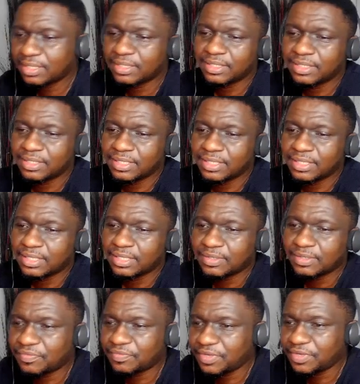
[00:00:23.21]
video
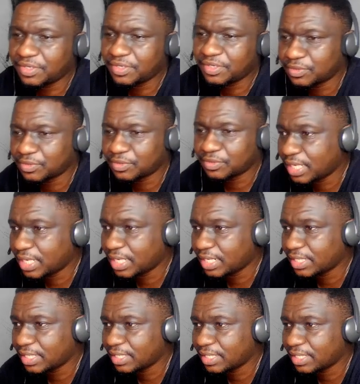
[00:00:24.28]
today
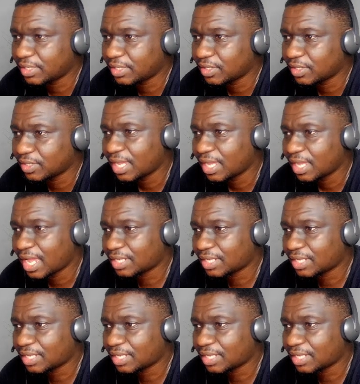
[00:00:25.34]
has to do with the